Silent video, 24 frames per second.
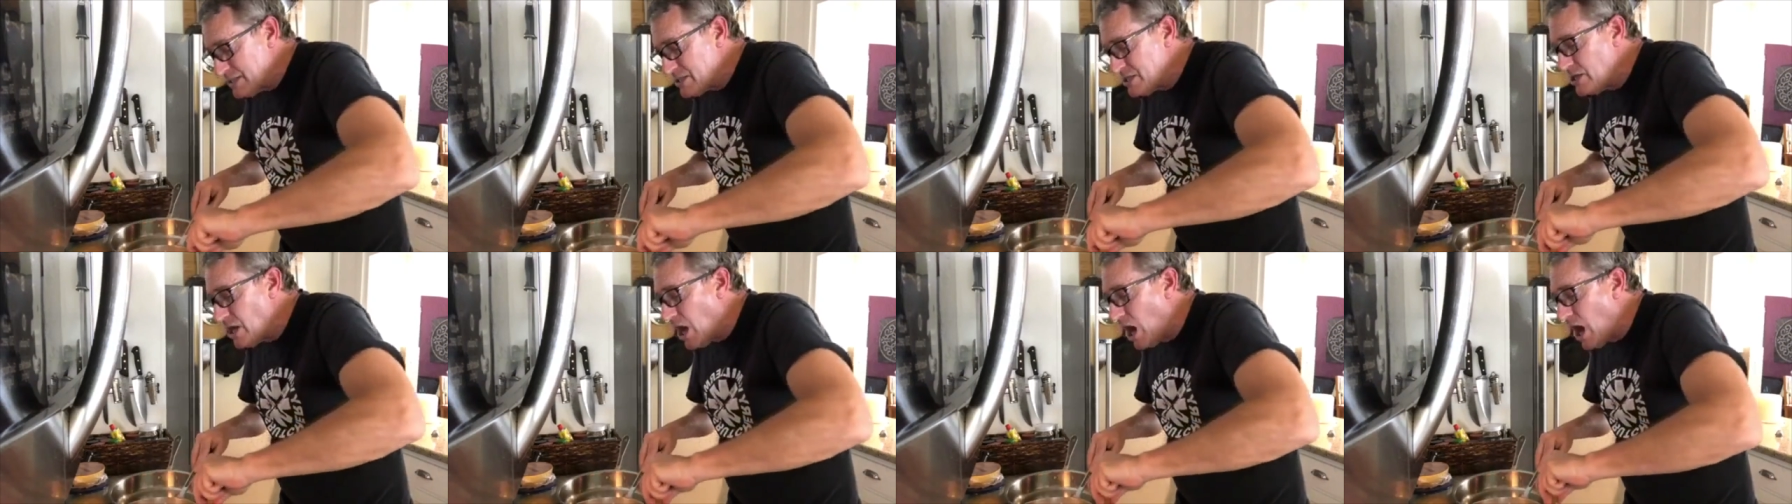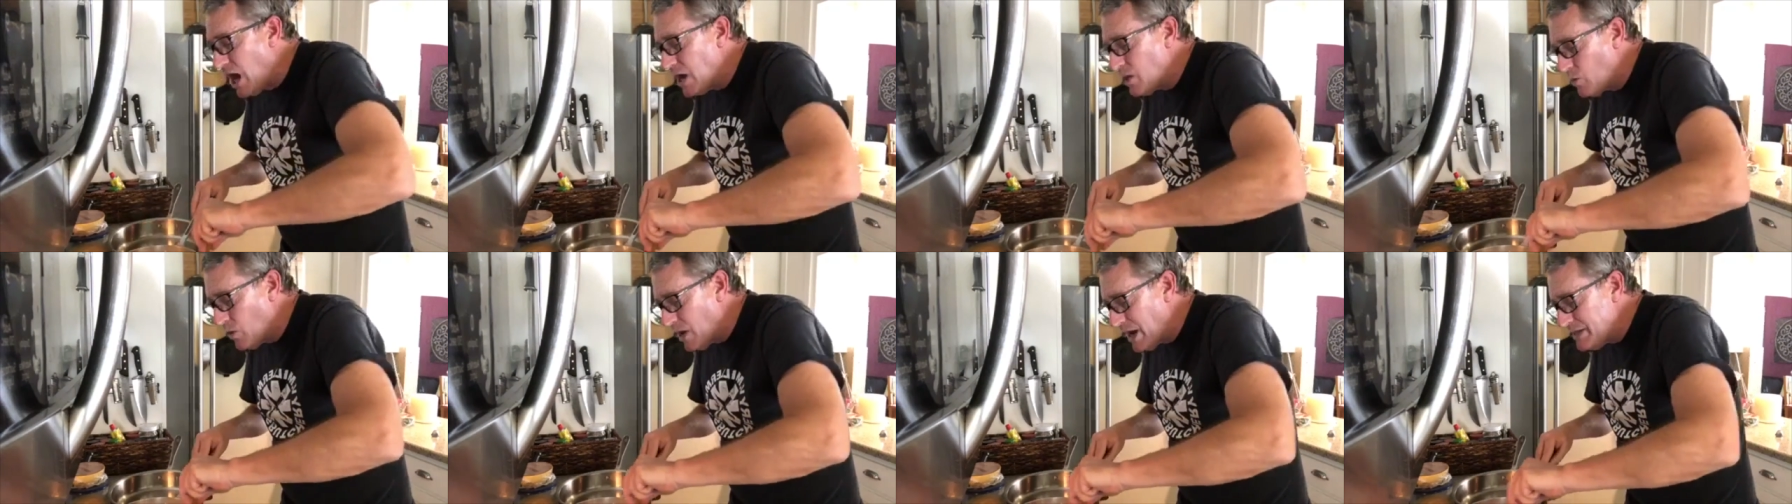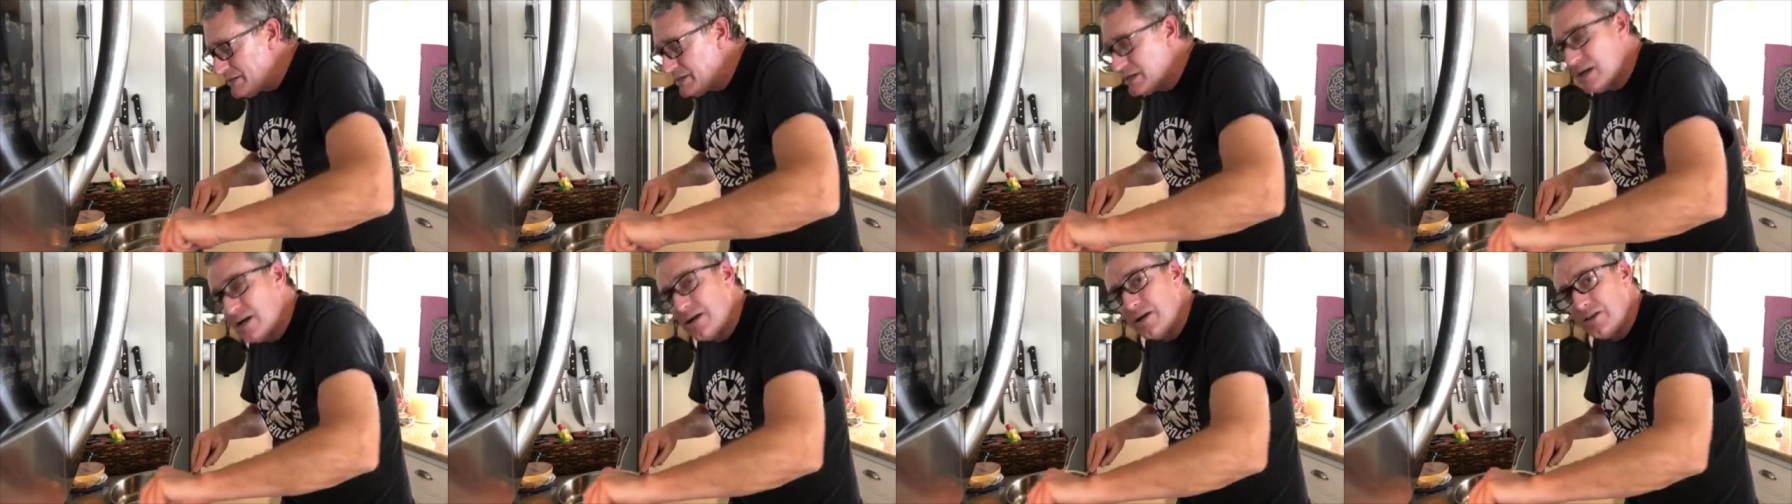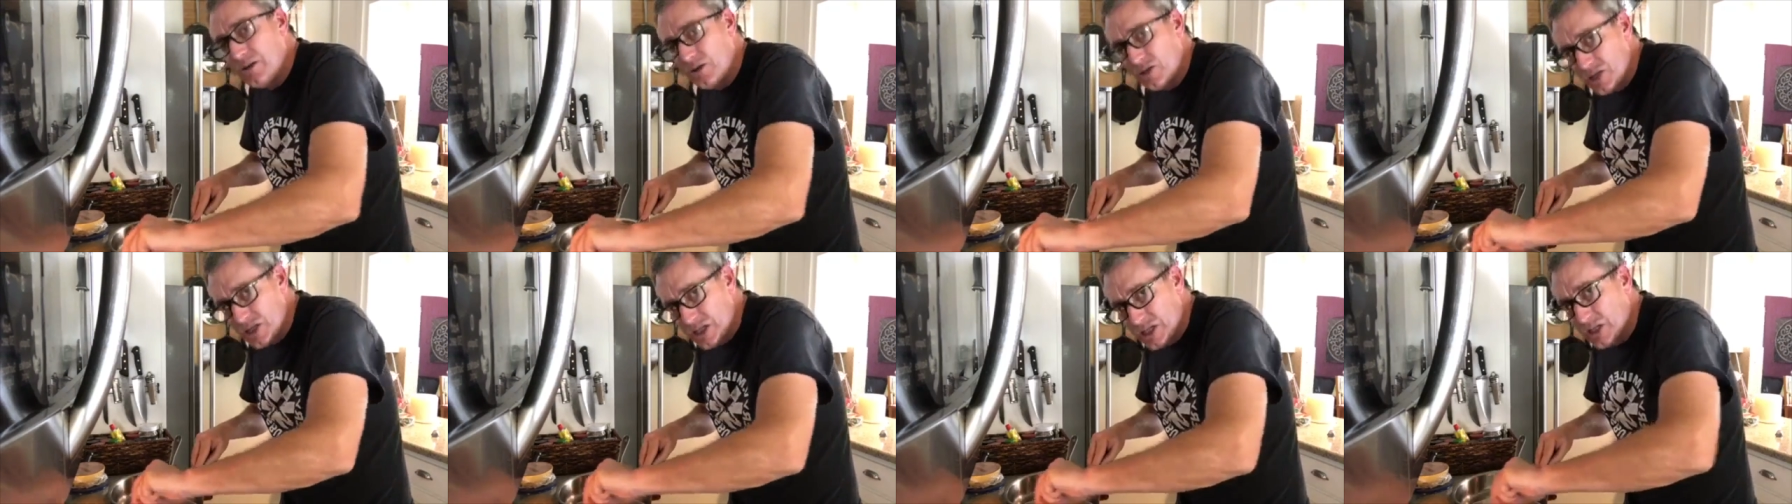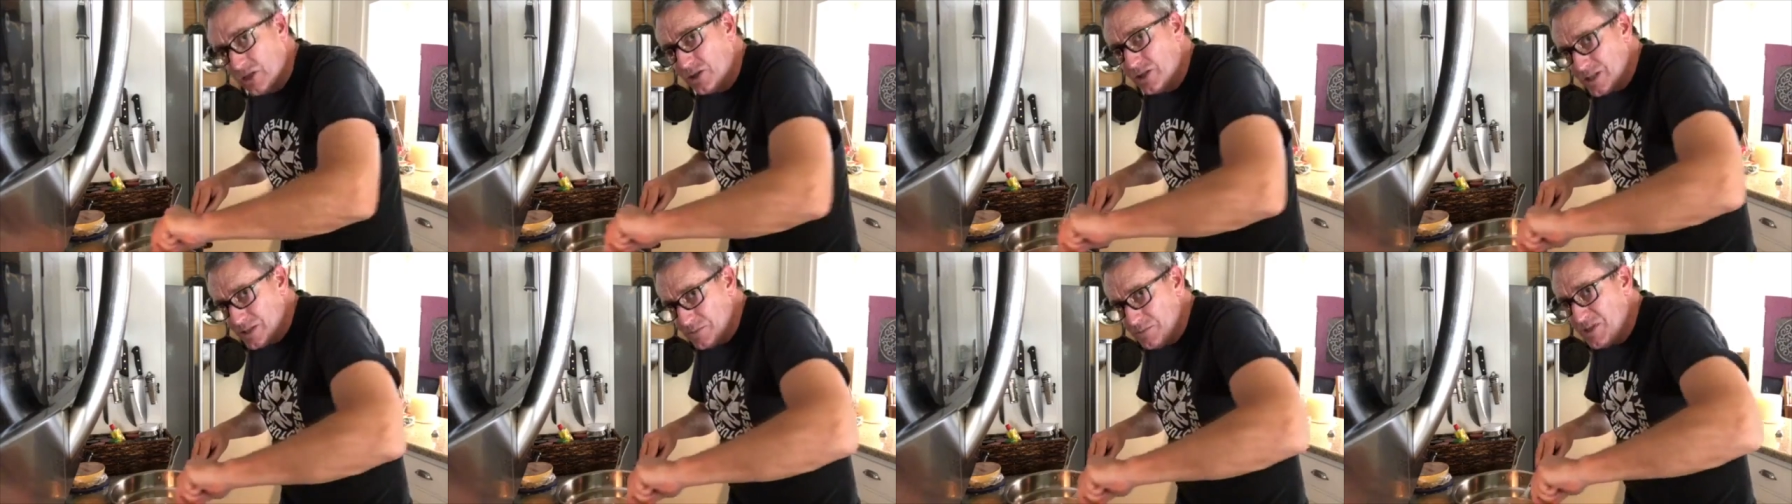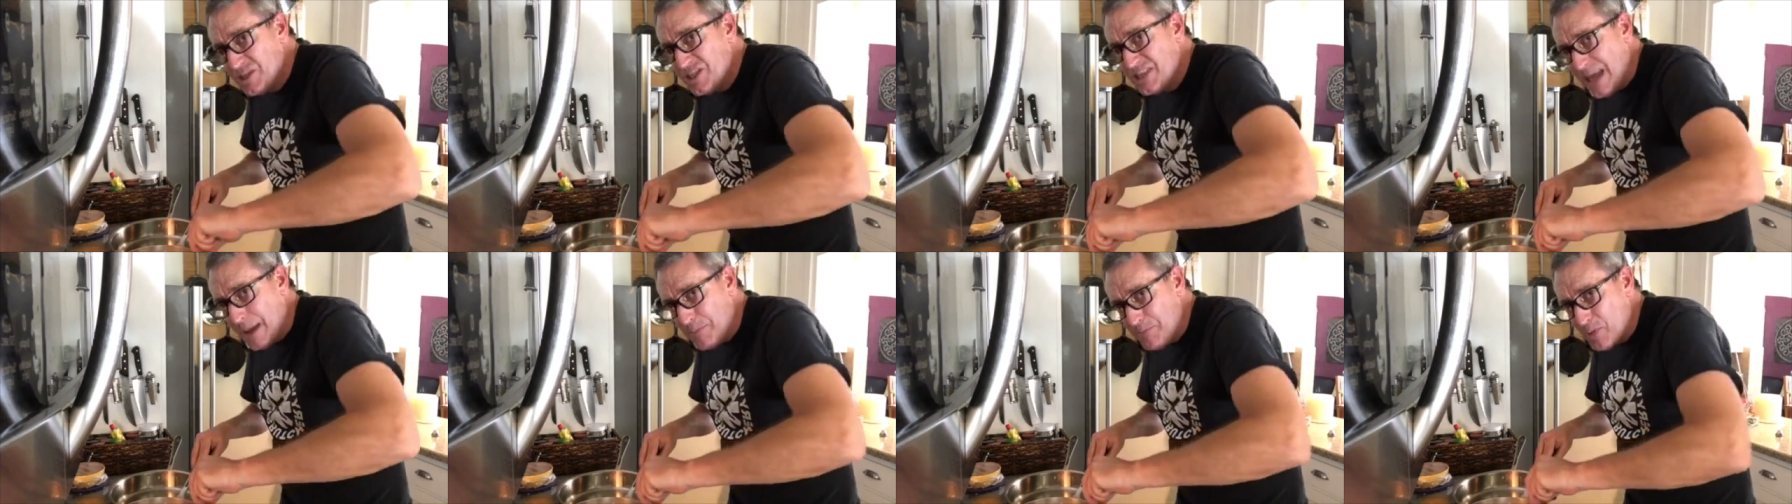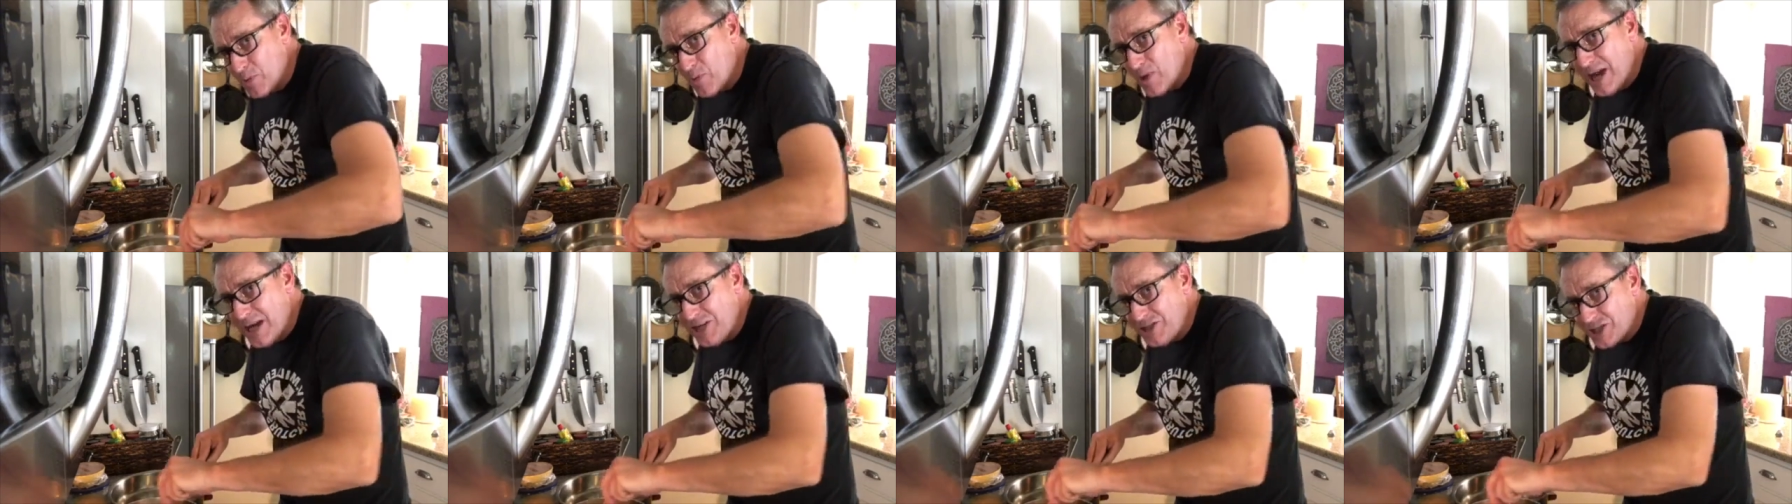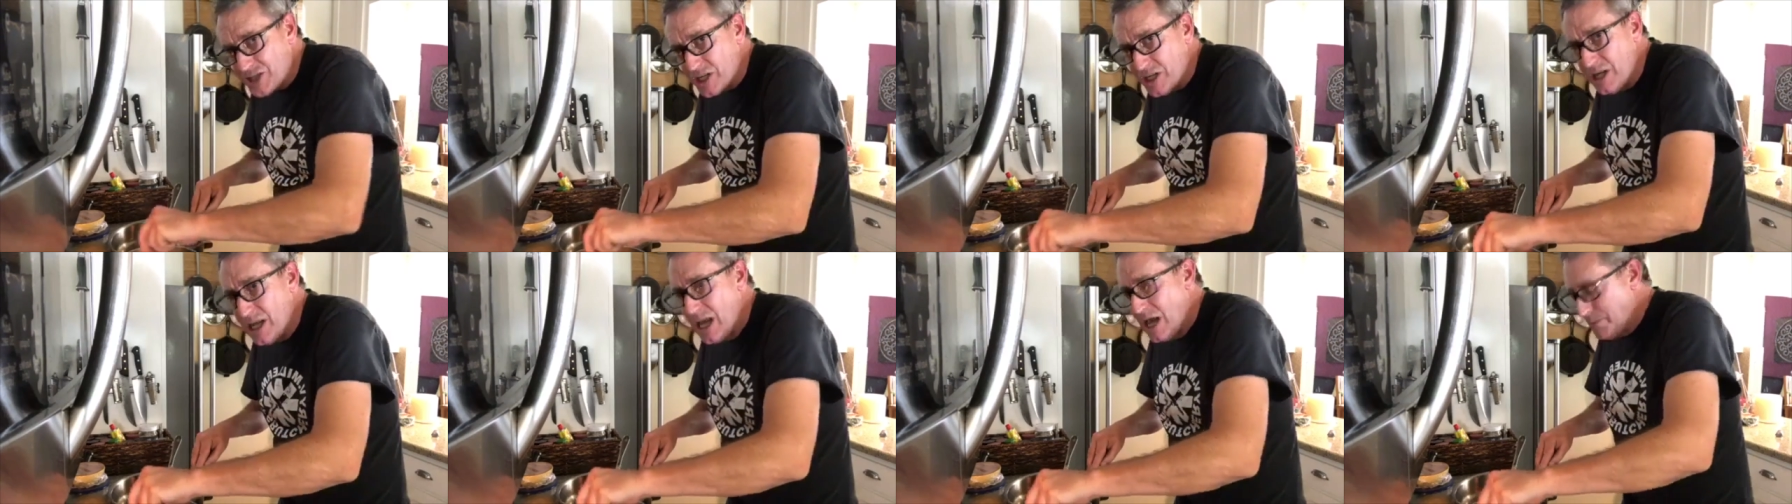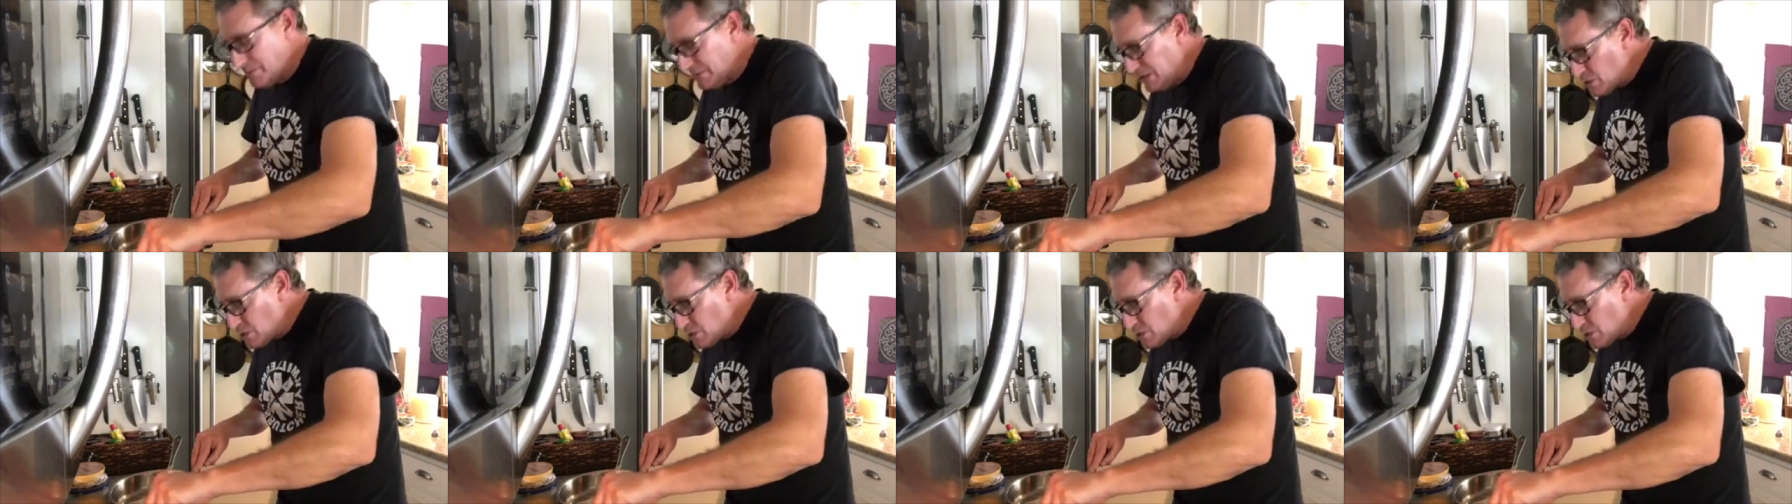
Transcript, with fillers: It's not quite there. There's still some separation